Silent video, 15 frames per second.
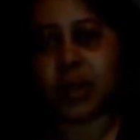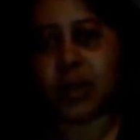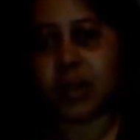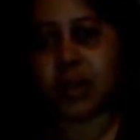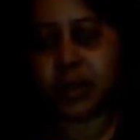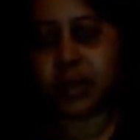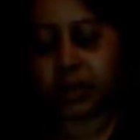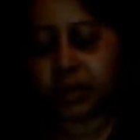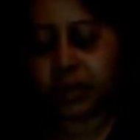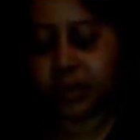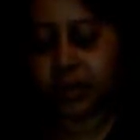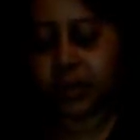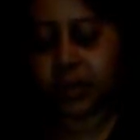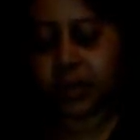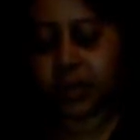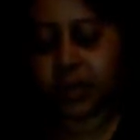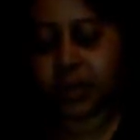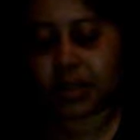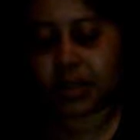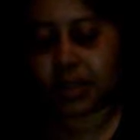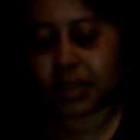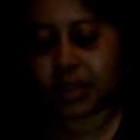because uh, it's
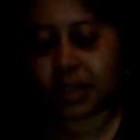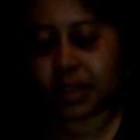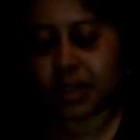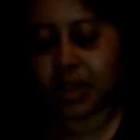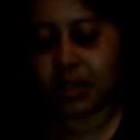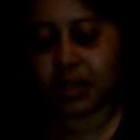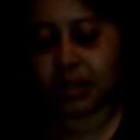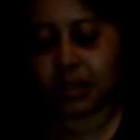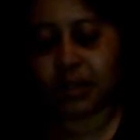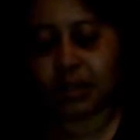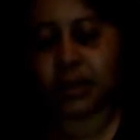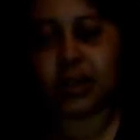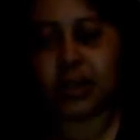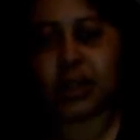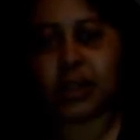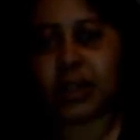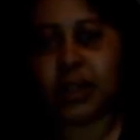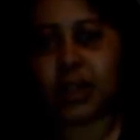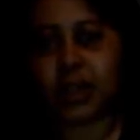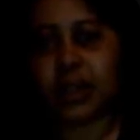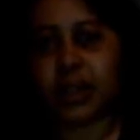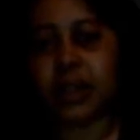sealed.
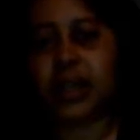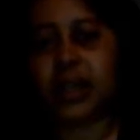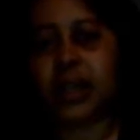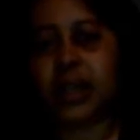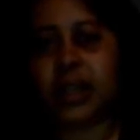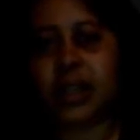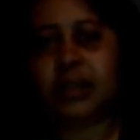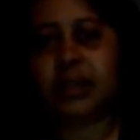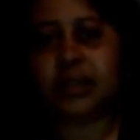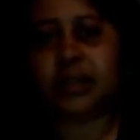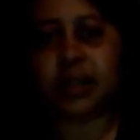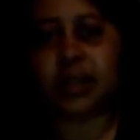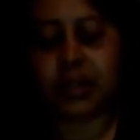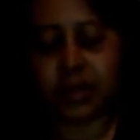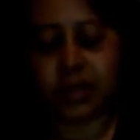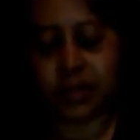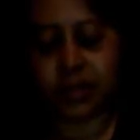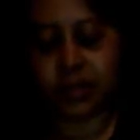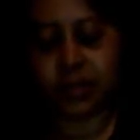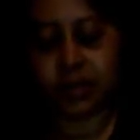And I had um,